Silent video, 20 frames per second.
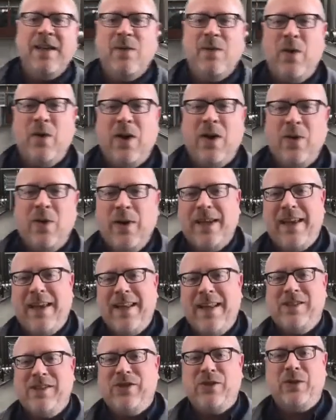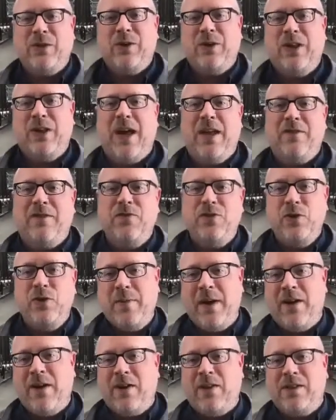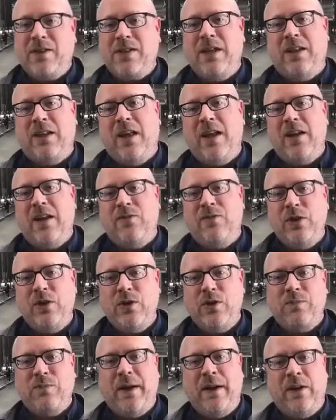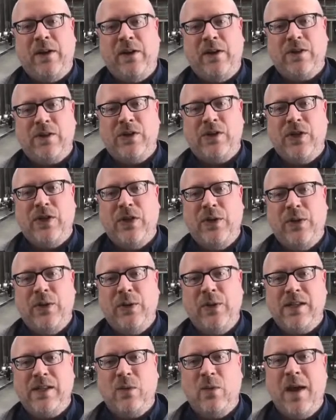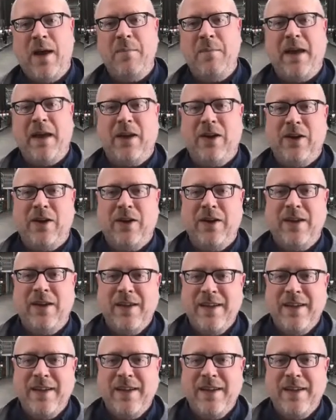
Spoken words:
where we can store a lot of new barrels and a lot of used barrels. So as a winemaker,